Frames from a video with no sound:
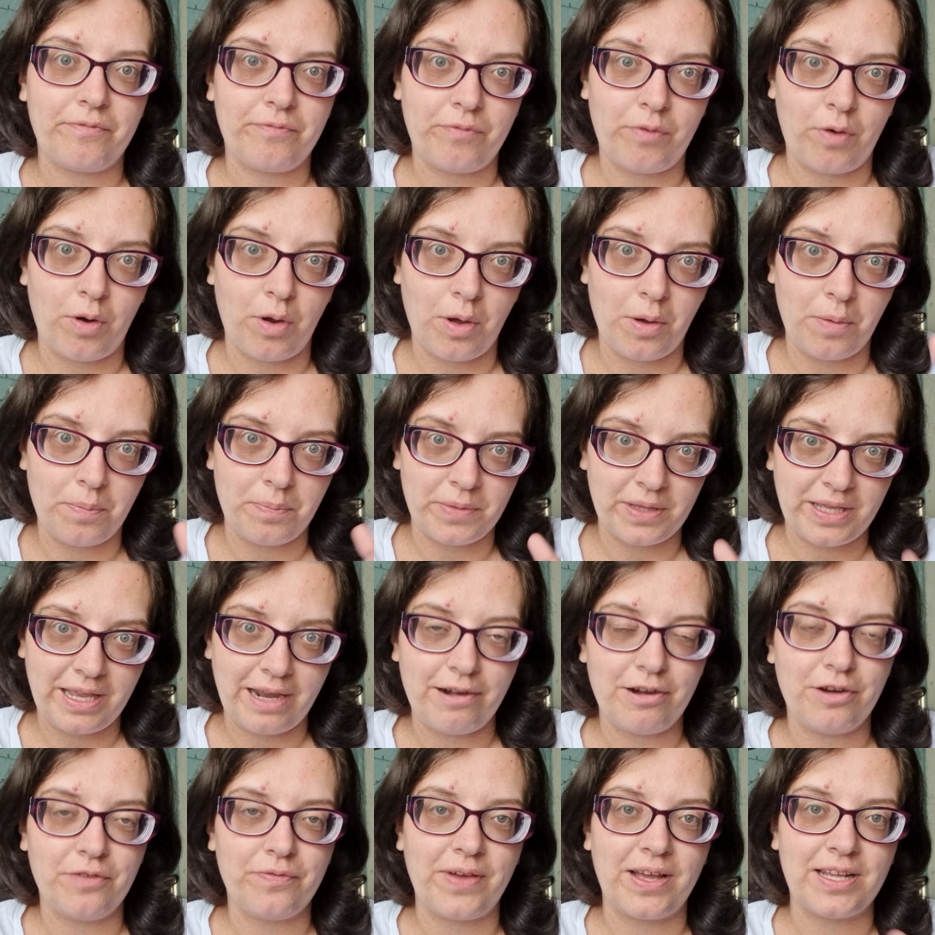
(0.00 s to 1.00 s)
from the
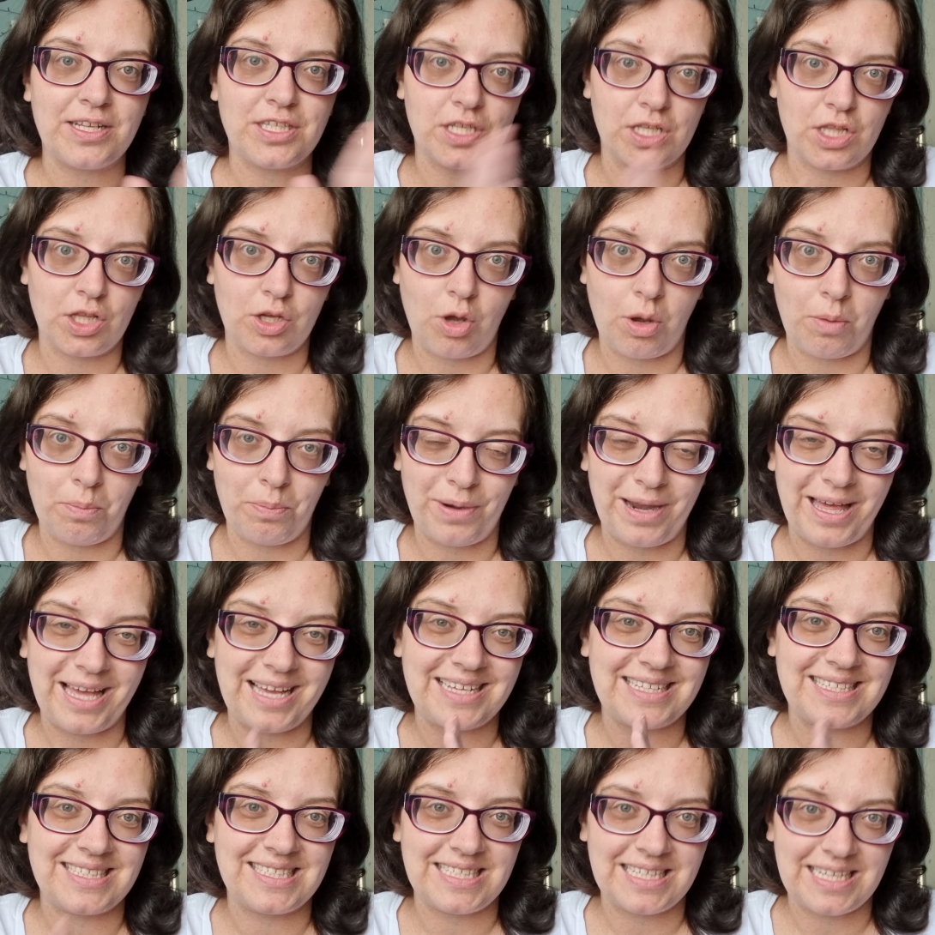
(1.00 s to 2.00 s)
caravan to the
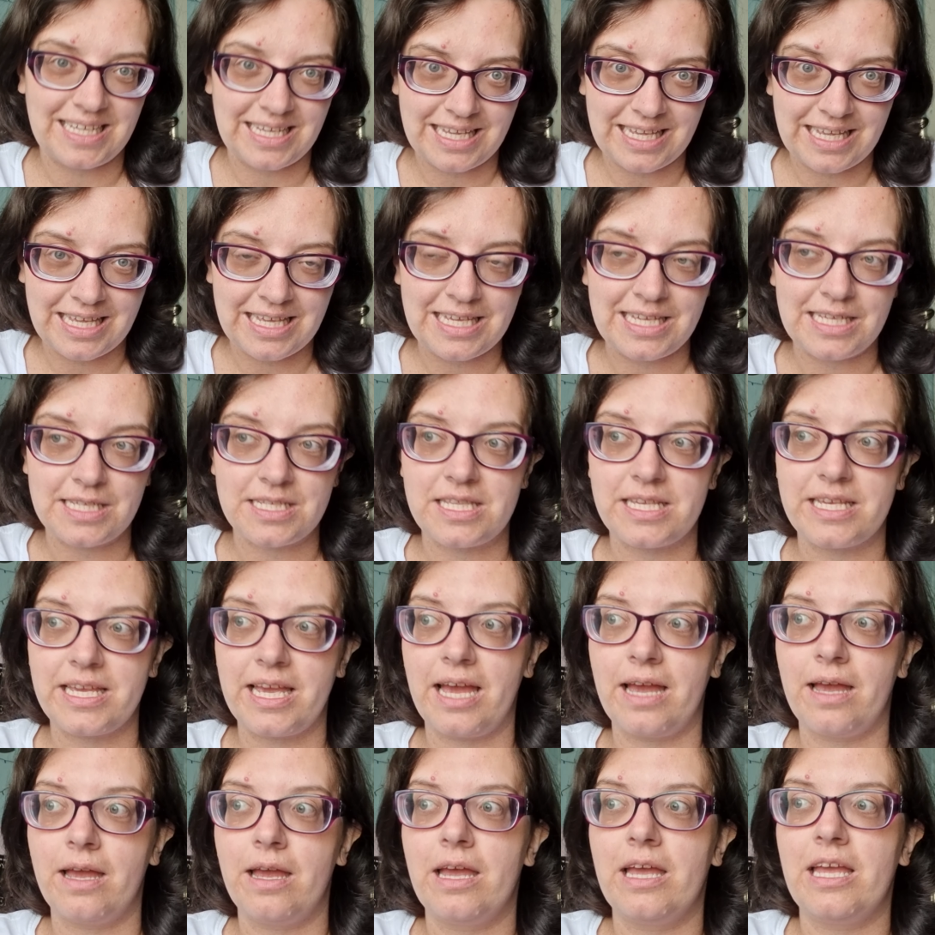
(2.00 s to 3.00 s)
complex
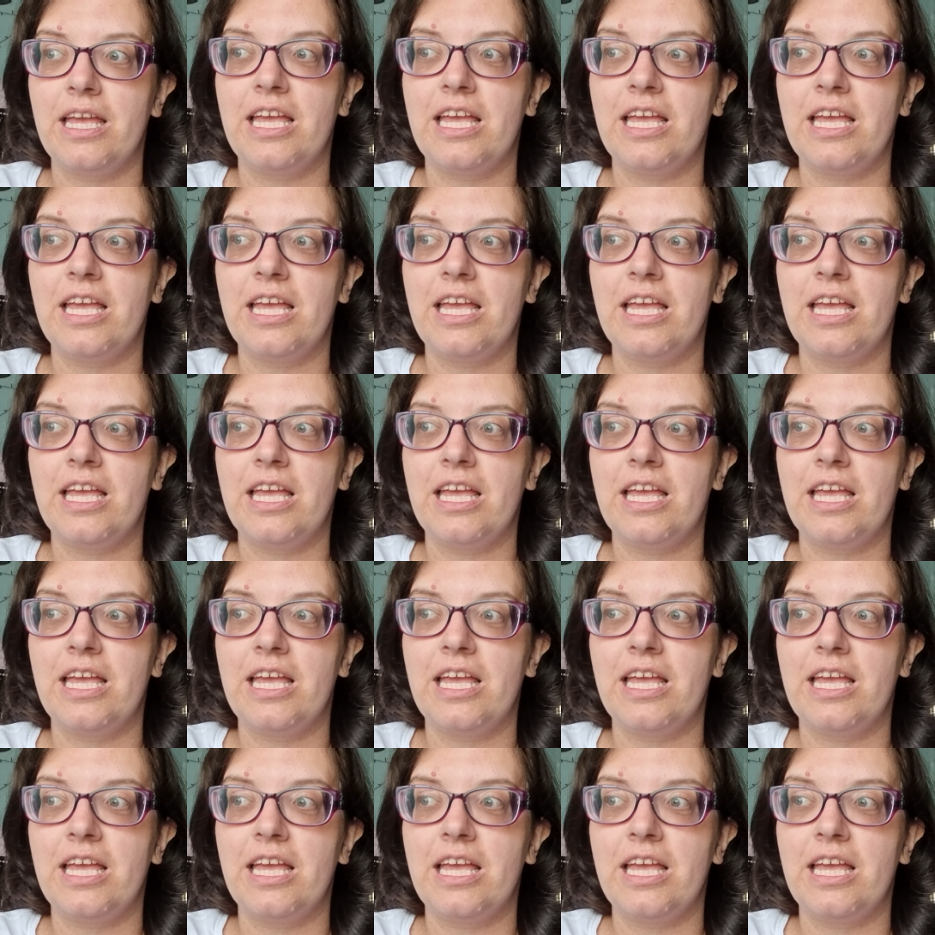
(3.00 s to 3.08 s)
easier.